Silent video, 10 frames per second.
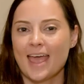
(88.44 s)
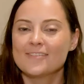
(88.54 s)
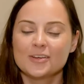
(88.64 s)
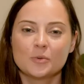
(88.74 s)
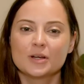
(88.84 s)

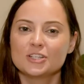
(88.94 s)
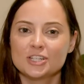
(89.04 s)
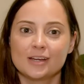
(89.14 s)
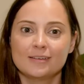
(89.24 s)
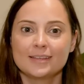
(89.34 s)
everyone
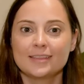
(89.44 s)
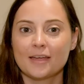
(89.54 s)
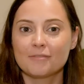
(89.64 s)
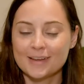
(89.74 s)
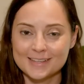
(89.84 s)
sharing
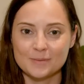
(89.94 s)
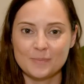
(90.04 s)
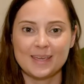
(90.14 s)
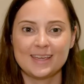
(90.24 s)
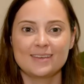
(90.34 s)
their
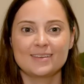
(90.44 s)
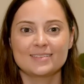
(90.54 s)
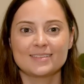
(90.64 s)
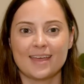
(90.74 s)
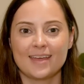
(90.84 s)

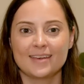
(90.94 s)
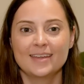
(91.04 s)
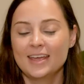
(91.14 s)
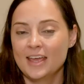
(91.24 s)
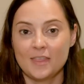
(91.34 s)
recipes and
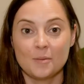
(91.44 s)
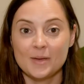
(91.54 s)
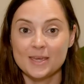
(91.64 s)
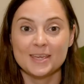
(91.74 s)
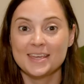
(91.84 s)
their
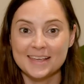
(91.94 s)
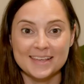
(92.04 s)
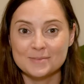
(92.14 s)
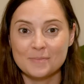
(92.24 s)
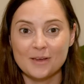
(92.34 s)

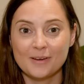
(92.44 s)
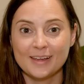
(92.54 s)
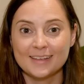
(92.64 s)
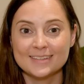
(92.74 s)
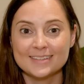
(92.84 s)
baking
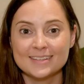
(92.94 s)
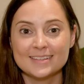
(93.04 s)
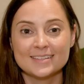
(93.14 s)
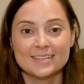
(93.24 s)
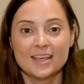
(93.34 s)

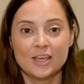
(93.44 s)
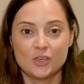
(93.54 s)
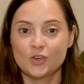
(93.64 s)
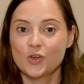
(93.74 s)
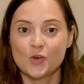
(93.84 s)
experiences.
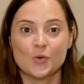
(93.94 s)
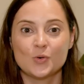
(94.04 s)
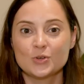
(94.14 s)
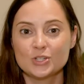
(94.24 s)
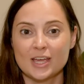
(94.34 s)
You can
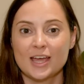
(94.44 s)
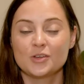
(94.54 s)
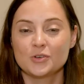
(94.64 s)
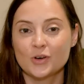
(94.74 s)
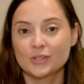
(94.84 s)
all share
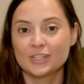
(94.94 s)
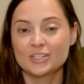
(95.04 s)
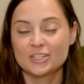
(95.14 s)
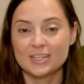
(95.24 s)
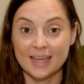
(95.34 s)
your
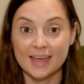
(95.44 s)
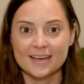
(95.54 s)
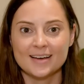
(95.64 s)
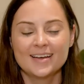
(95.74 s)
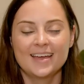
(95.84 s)
knowledge
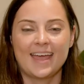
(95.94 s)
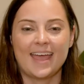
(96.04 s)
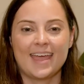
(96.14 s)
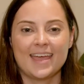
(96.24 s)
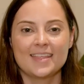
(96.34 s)
together,
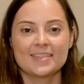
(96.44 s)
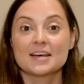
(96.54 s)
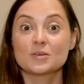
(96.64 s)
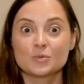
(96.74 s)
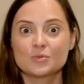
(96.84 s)
and
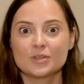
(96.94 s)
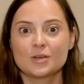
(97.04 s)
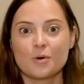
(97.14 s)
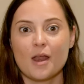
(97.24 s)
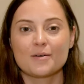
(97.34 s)
that was
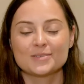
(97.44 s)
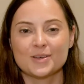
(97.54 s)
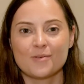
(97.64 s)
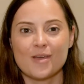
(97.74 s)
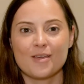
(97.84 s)
really what I was
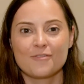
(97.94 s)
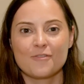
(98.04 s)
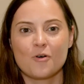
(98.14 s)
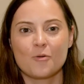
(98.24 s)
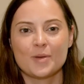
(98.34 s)
going
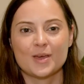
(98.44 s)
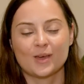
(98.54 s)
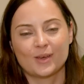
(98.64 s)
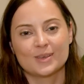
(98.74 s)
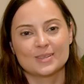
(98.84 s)
for
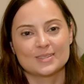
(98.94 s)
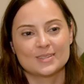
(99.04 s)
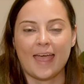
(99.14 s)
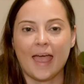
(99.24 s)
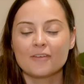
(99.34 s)
because
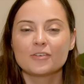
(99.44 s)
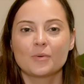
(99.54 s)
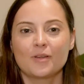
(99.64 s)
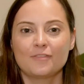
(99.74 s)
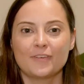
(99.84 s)

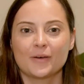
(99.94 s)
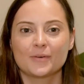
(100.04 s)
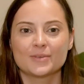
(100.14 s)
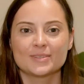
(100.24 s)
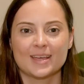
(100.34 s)
everyone
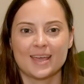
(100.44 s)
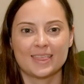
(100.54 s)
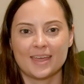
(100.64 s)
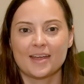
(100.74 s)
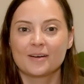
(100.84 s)
feels
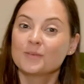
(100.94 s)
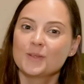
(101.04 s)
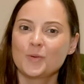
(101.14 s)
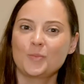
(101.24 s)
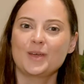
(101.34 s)
like they are a
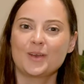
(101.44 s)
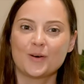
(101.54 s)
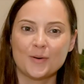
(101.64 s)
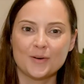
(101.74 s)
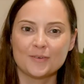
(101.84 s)
little bit
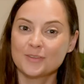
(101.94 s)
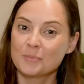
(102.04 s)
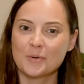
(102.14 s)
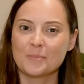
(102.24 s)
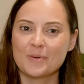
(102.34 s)
of Le
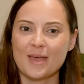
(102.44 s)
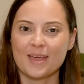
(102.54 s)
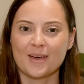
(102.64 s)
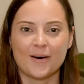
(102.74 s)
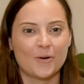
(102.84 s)
Bon
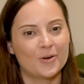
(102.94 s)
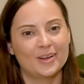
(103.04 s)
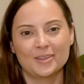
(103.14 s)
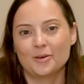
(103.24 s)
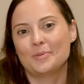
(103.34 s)
Baker or
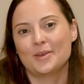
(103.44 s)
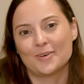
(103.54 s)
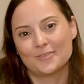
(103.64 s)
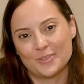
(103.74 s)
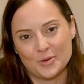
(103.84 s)
a little bit
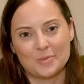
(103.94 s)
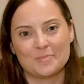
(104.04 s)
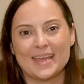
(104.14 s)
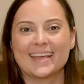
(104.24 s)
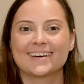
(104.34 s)
of The Good
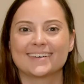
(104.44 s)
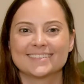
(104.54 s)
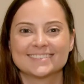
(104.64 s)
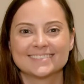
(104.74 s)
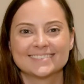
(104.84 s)
Baker.
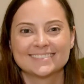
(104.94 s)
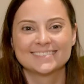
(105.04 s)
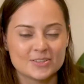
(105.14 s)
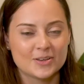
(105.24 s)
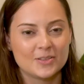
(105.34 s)

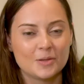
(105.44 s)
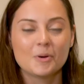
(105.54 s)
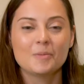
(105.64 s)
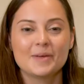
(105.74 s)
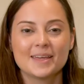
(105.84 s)
So the
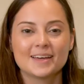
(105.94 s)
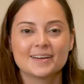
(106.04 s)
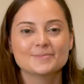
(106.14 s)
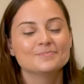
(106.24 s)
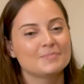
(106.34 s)
Bon
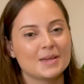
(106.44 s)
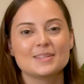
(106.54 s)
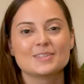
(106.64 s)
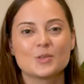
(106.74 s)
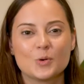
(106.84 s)
Baker
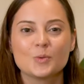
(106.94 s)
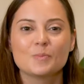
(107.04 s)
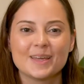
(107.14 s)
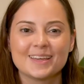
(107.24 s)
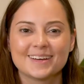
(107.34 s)
means the good
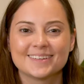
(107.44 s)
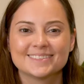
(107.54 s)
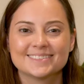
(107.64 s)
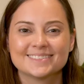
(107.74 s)
baker.